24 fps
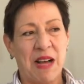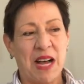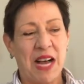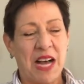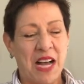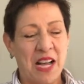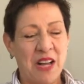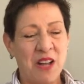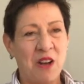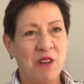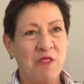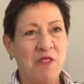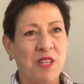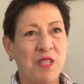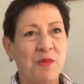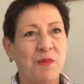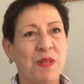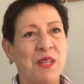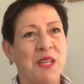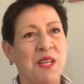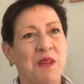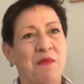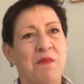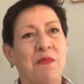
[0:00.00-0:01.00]
I always
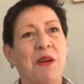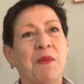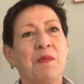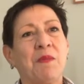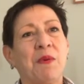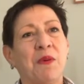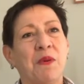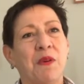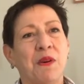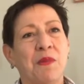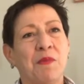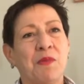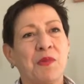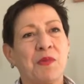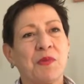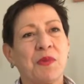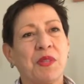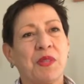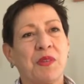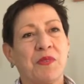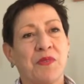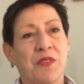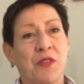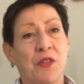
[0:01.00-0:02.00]
begin my poems
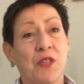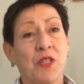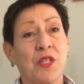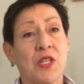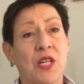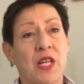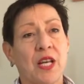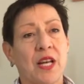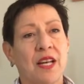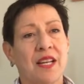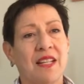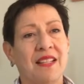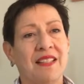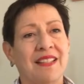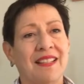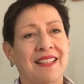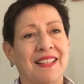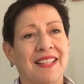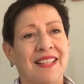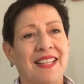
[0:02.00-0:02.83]
with the first line,